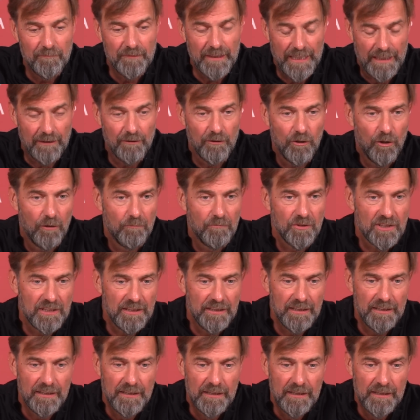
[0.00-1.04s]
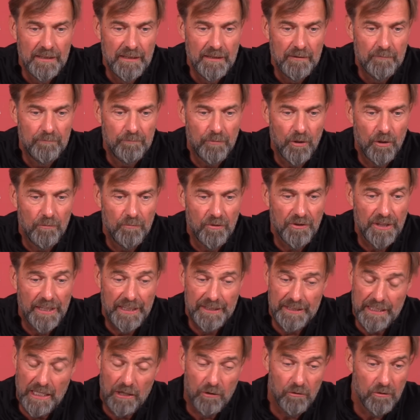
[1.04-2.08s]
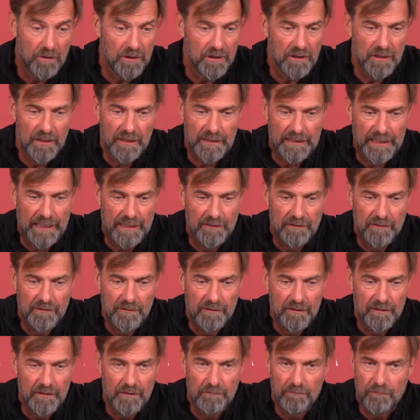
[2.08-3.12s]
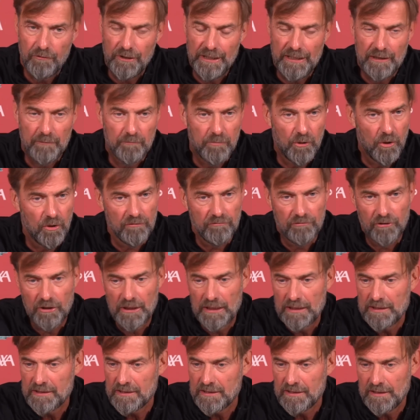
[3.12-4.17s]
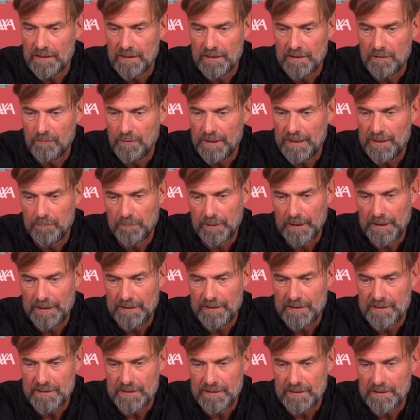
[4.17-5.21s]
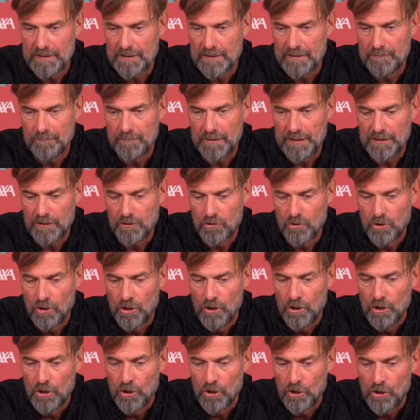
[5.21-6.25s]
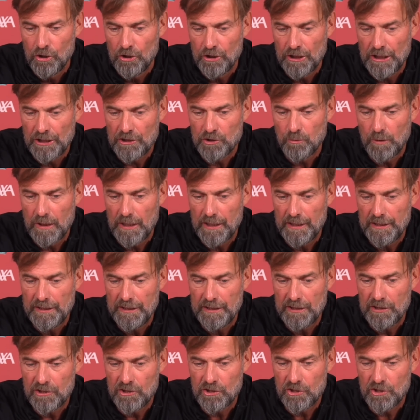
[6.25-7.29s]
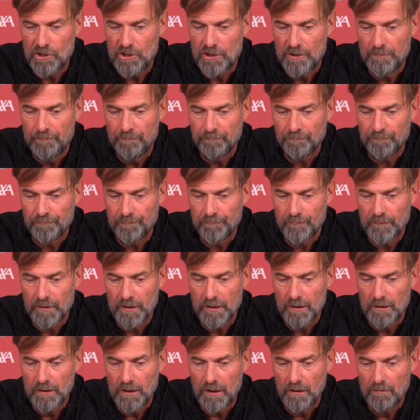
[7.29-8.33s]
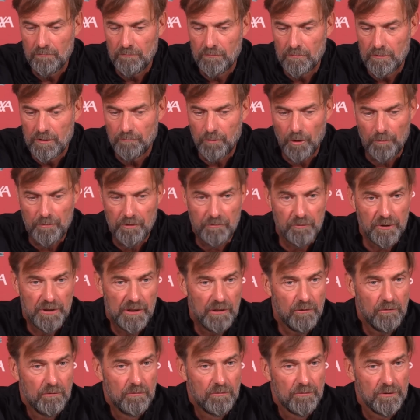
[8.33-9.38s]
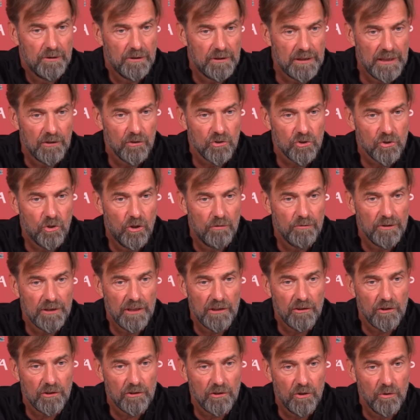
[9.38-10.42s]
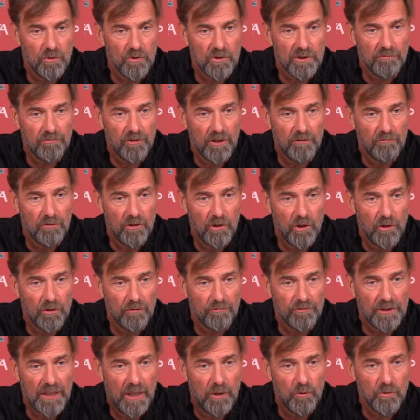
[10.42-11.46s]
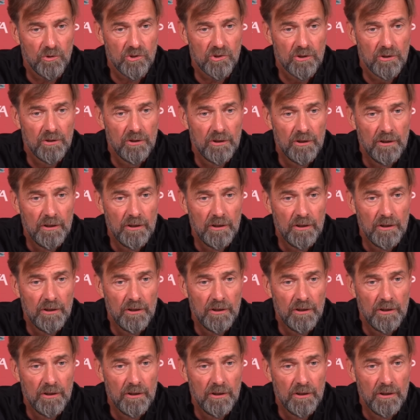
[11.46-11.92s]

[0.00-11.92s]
then obviously Bournemouth, and now again, really important for us, the way he plays, and that's why it's, the Bobby we know. You cannot score 100 goals if you have a lot of downs.